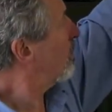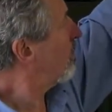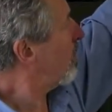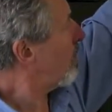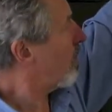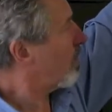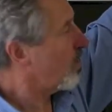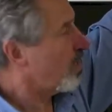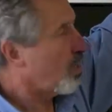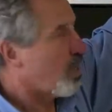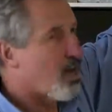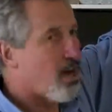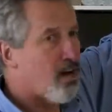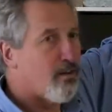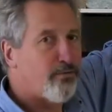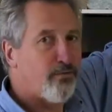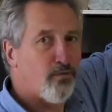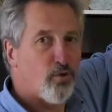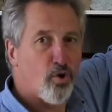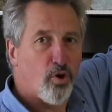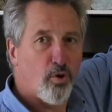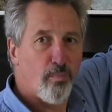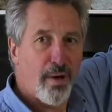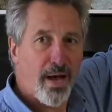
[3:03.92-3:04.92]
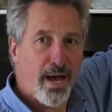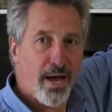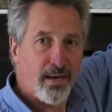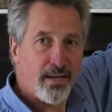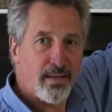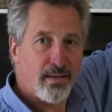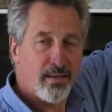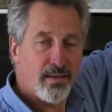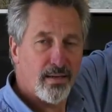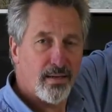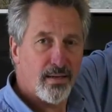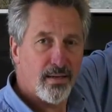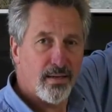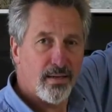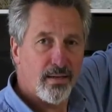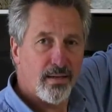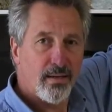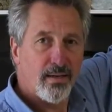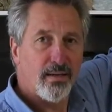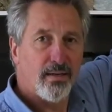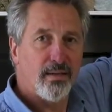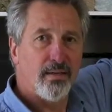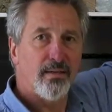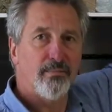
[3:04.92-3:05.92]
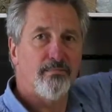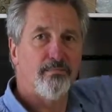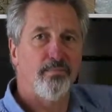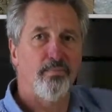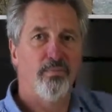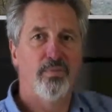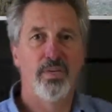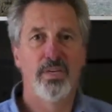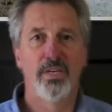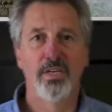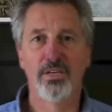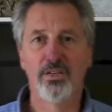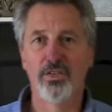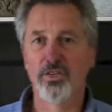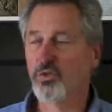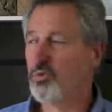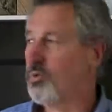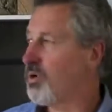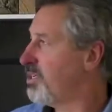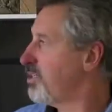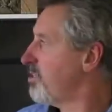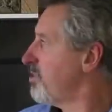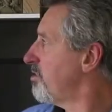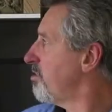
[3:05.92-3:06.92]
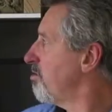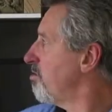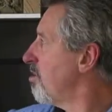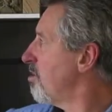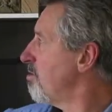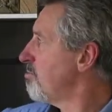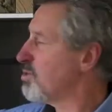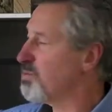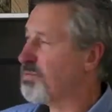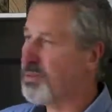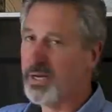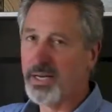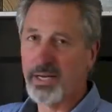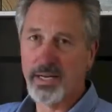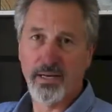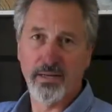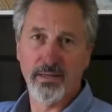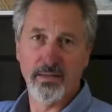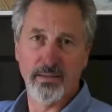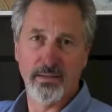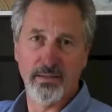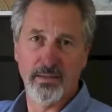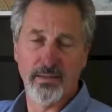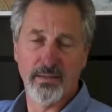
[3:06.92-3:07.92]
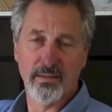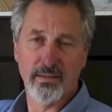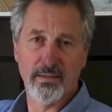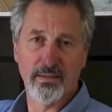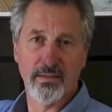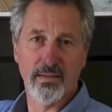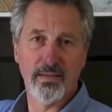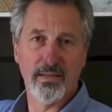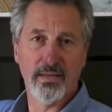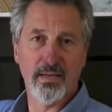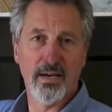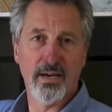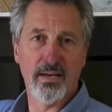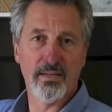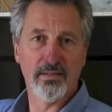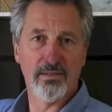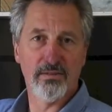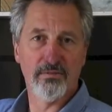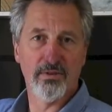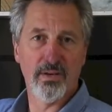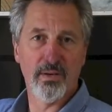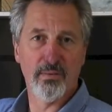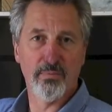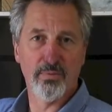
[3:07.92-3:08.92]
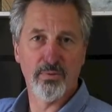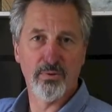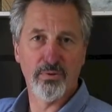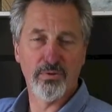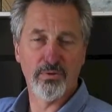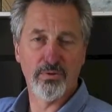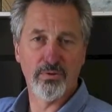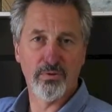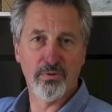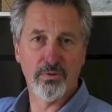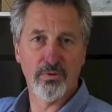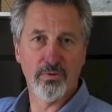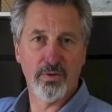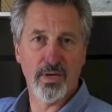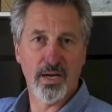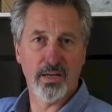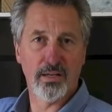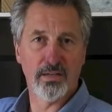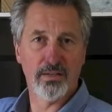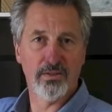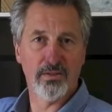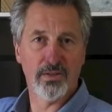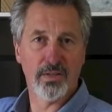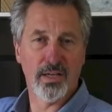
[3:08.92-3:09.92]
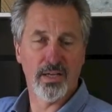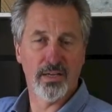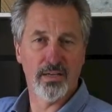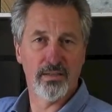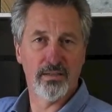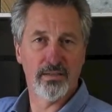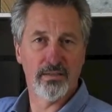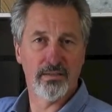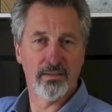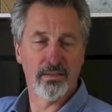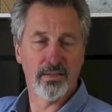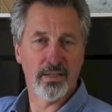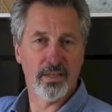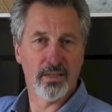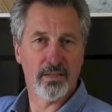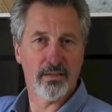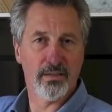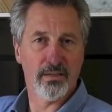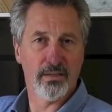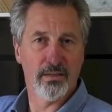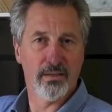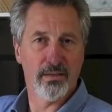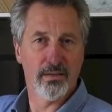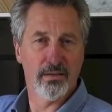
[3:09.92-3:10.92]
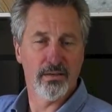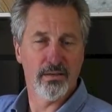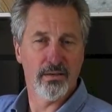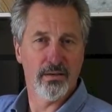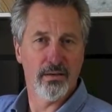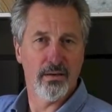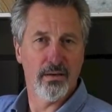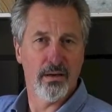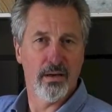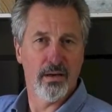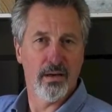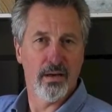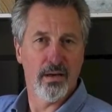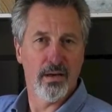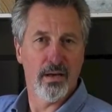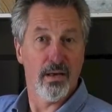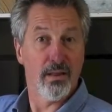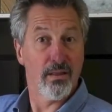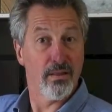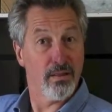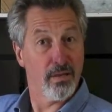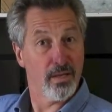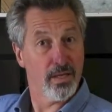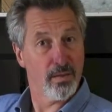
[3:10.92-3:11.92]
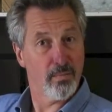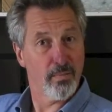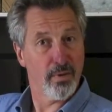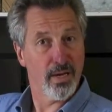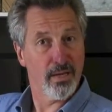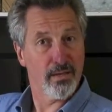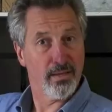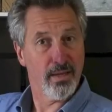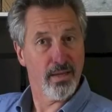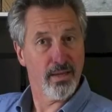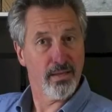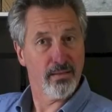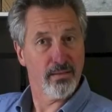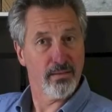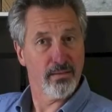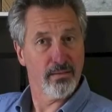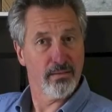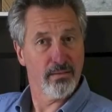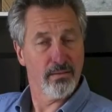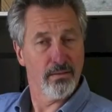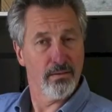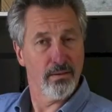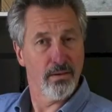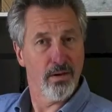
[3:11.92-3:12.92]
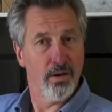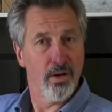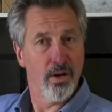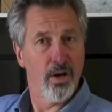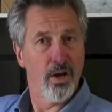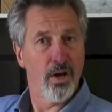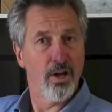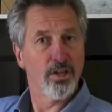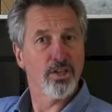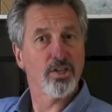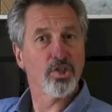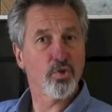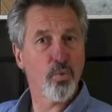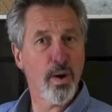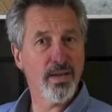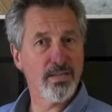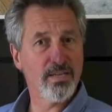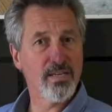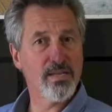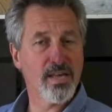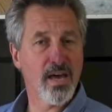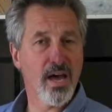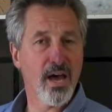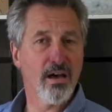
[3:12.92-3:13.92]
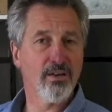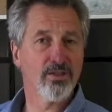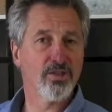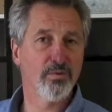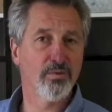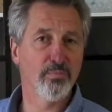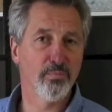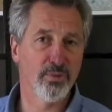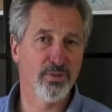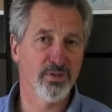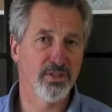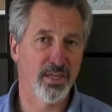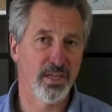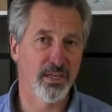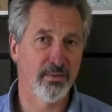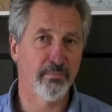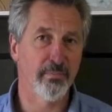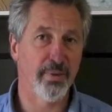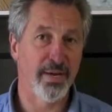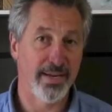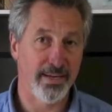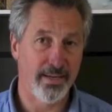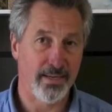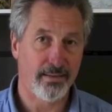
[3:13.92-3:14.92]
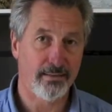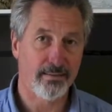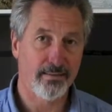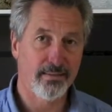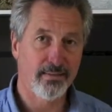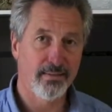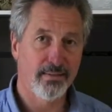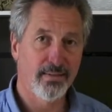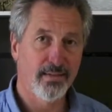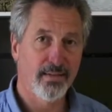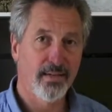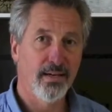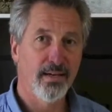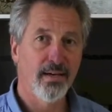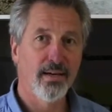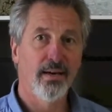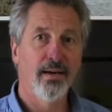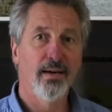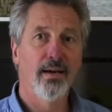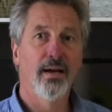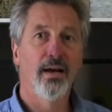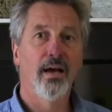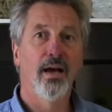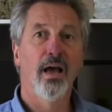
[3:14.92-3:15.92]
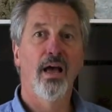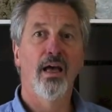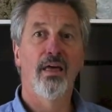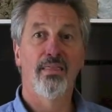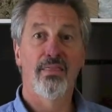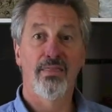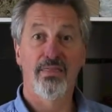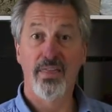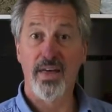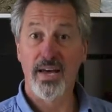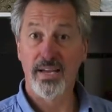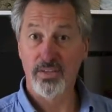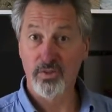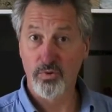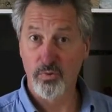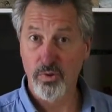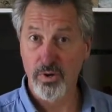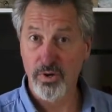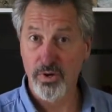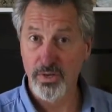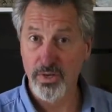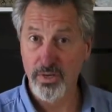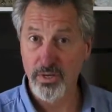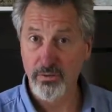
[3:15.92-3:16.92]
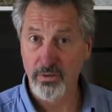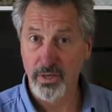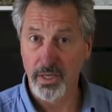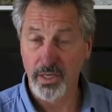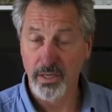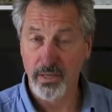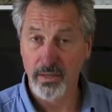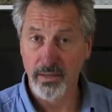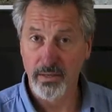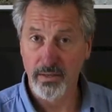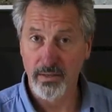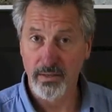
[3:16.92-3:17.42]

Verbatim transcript: Now the R4 batt is 20 times better than the R0.2 uninsulated sealant. Think about that. It's 2,000% better. That's worth doing.